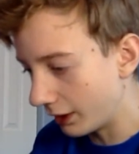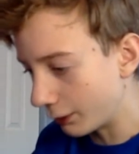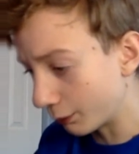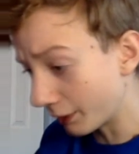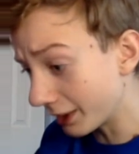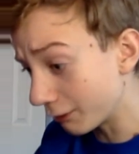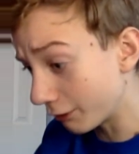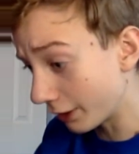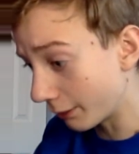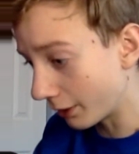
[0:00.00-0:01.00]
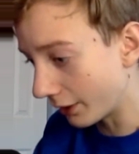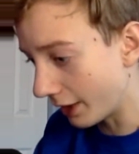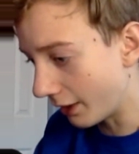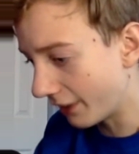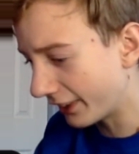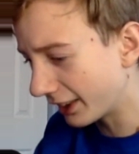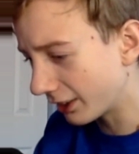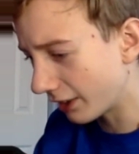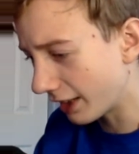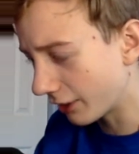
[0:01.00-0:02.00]
It's running very well now. I think
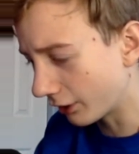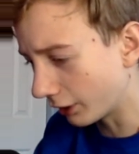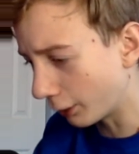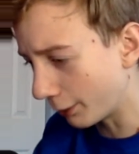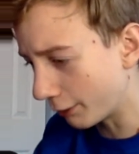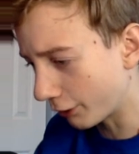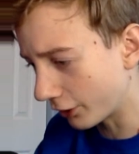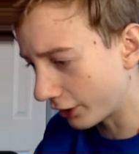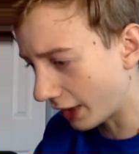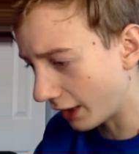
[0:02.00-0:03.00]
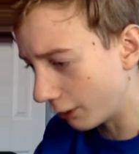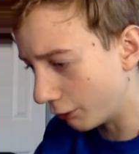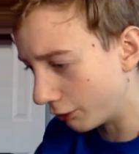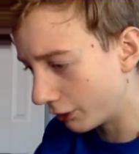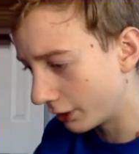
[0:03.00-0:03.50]
it takes a little bit for it to kind of